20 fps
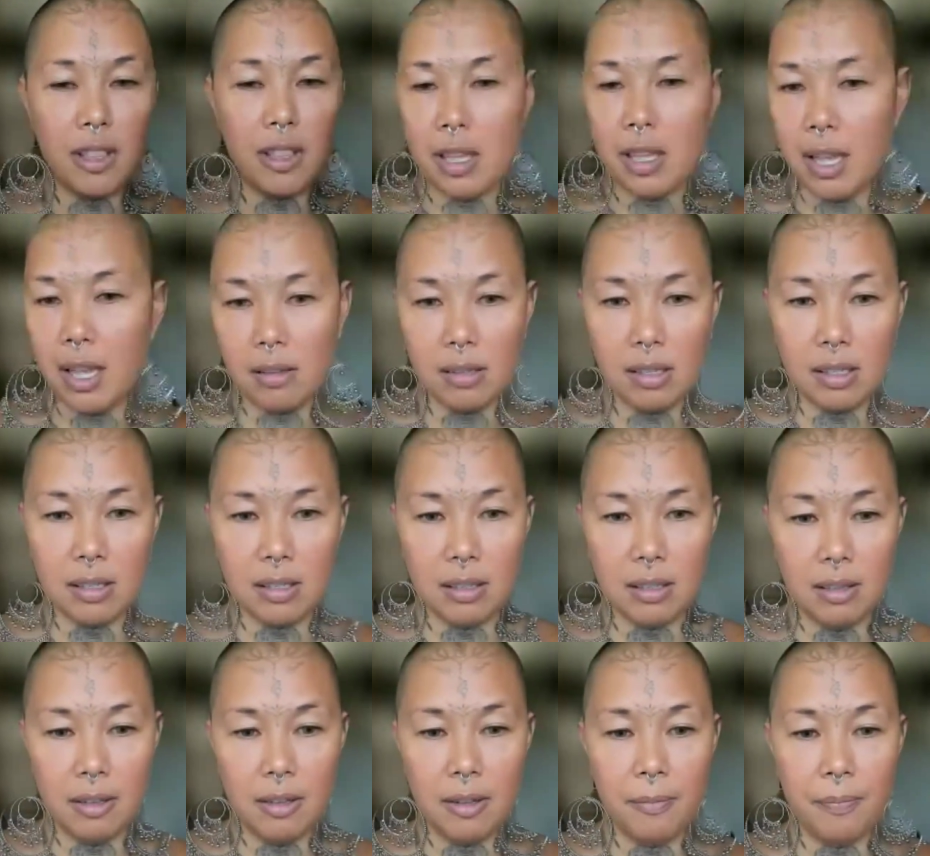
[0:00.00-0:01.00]
everything
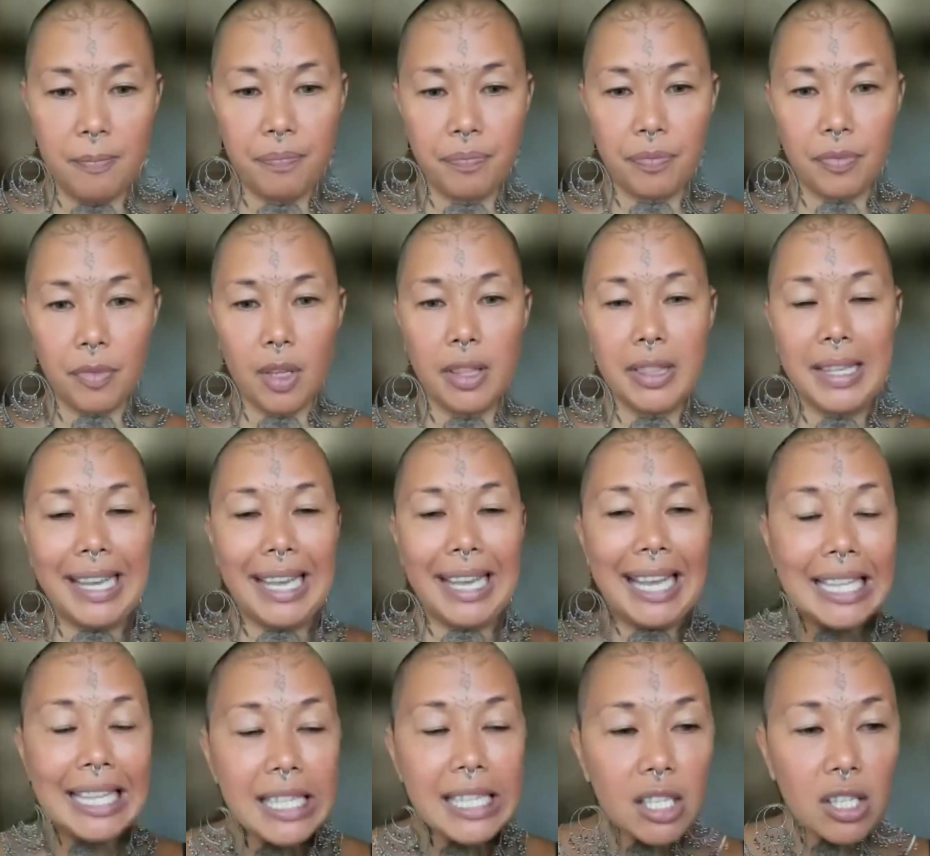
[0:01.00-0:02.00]
else.
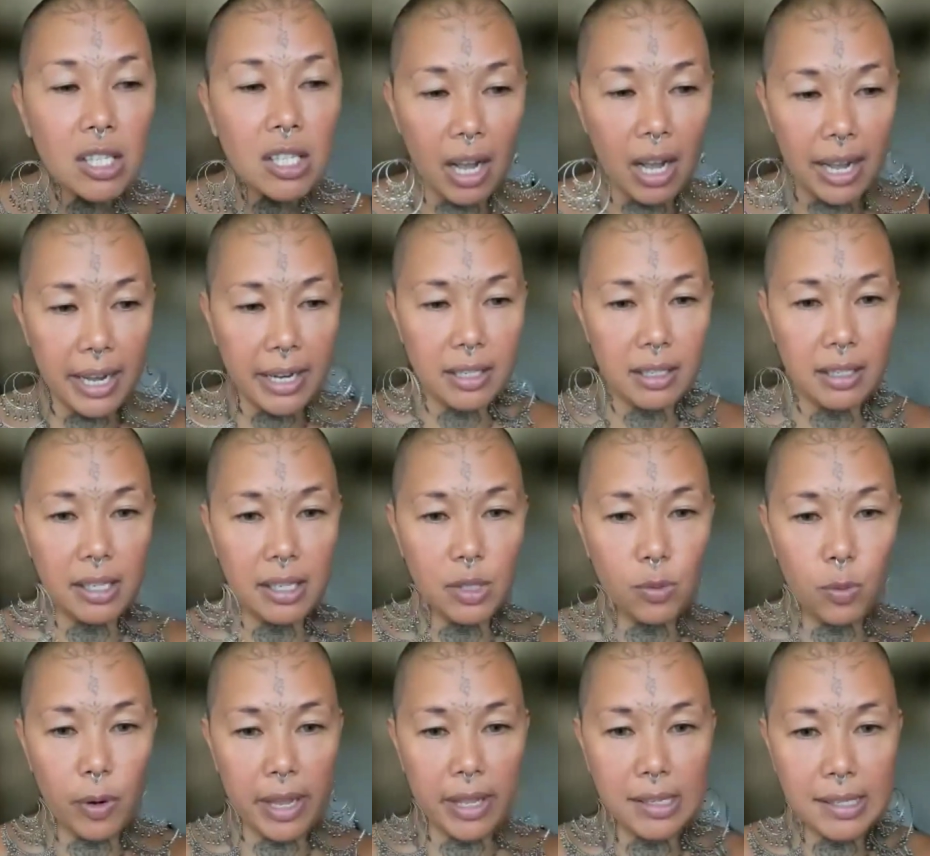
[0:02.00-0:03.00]
The inside
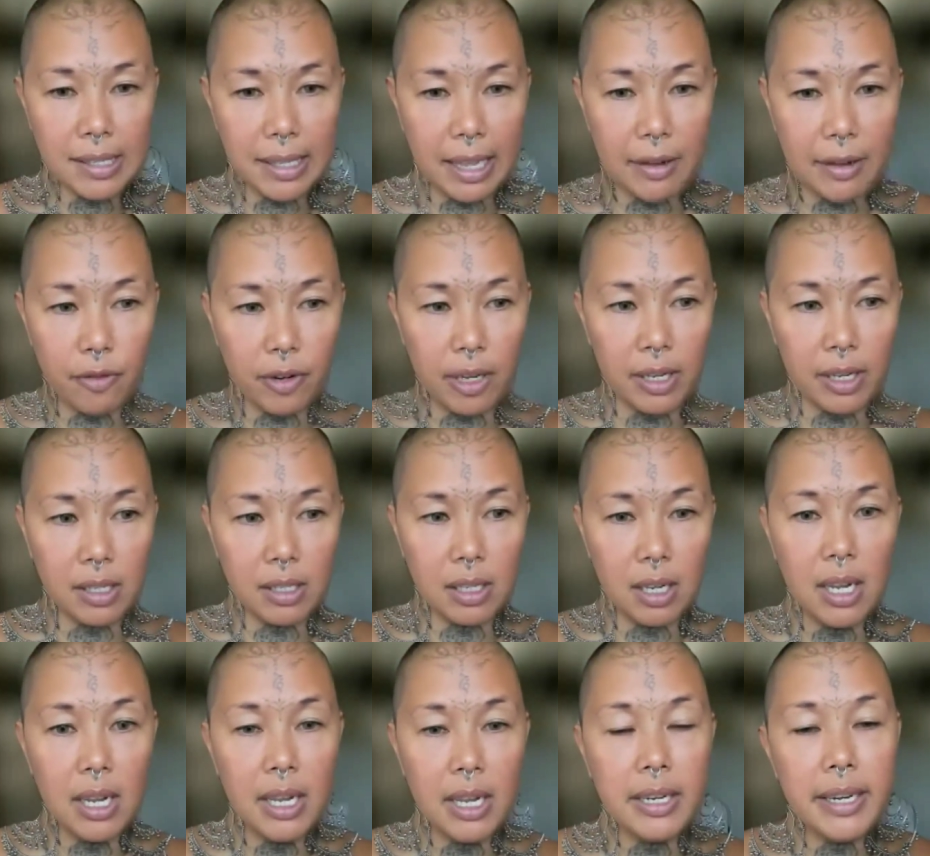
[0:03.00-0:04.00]
is where the slavery
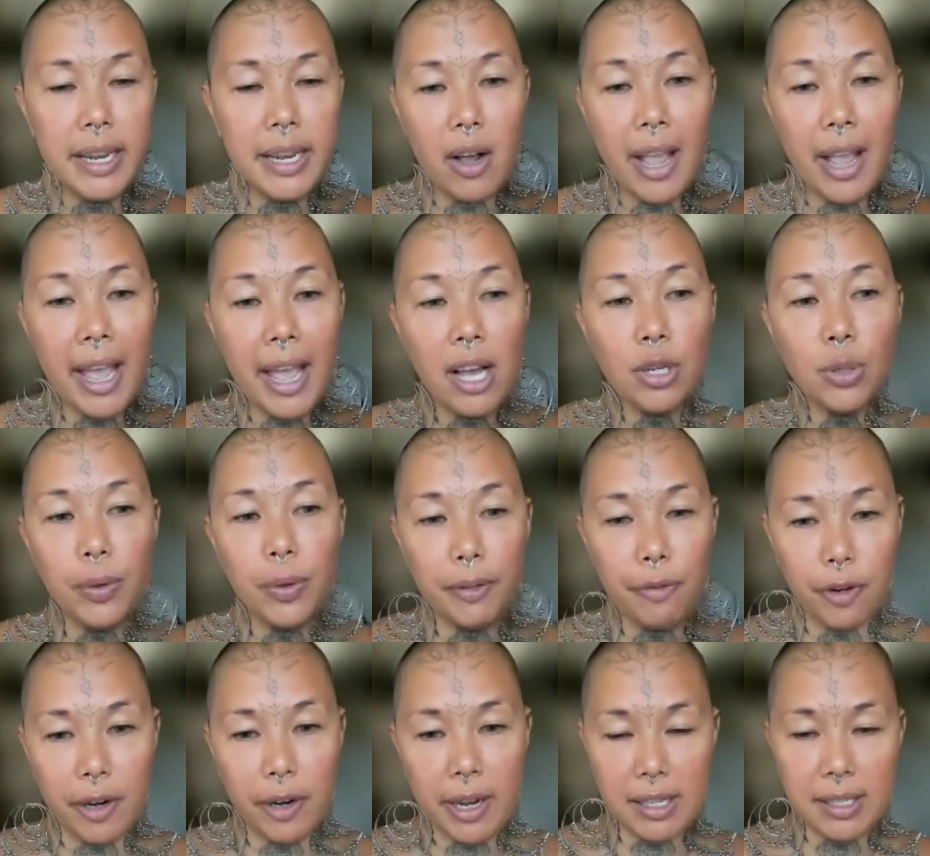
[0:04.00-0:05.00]
is. Now, how do
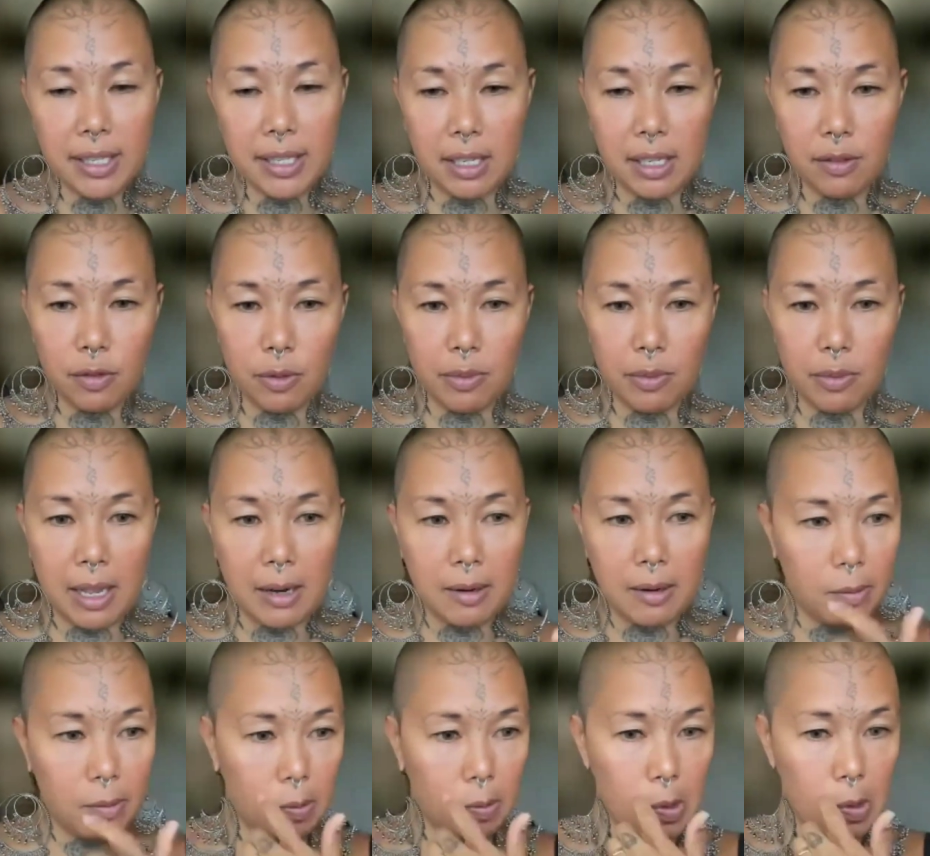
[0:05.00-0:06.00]
we free ourselves from
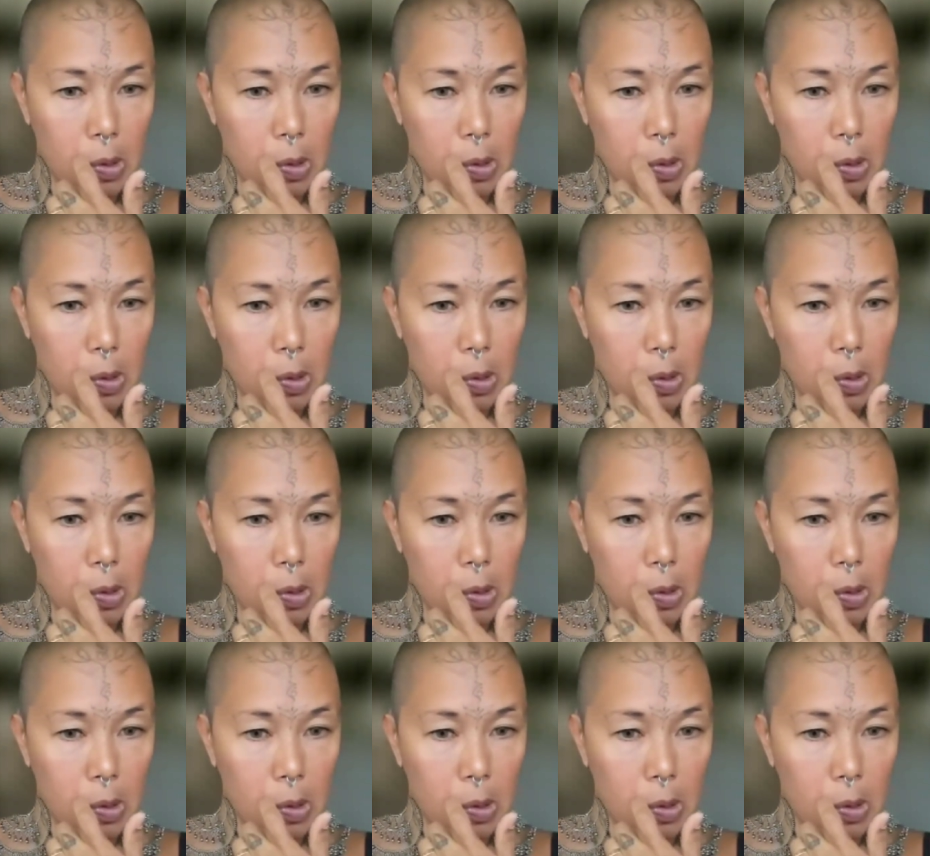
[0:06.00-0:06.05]
that?